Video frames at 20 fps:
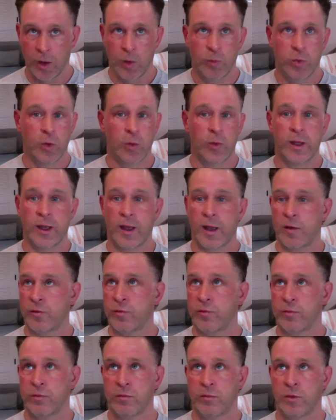But we
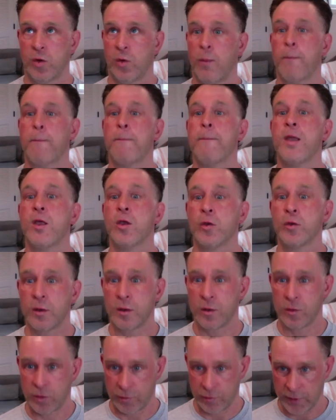have,
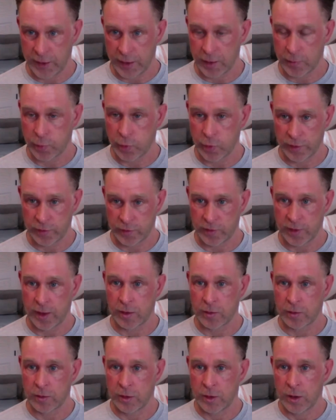millions of data points now.
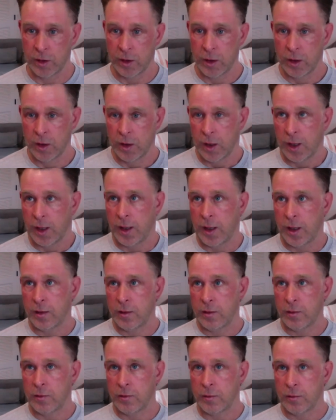
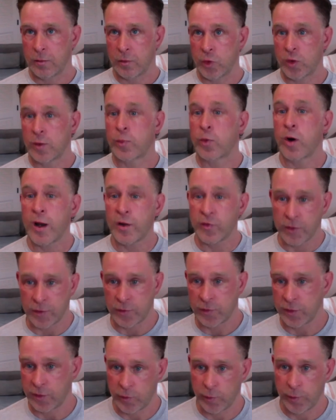And due to
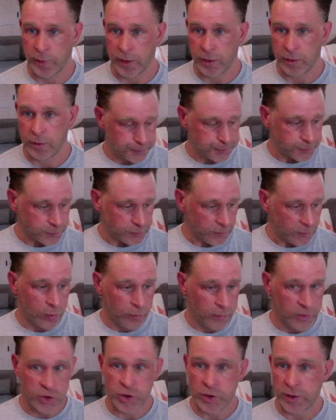processing speed,
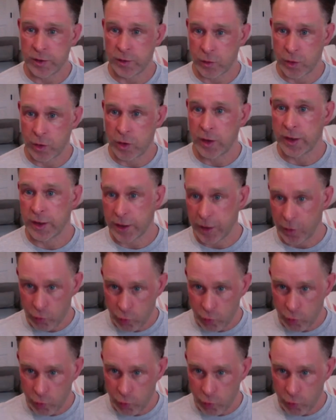machine learning can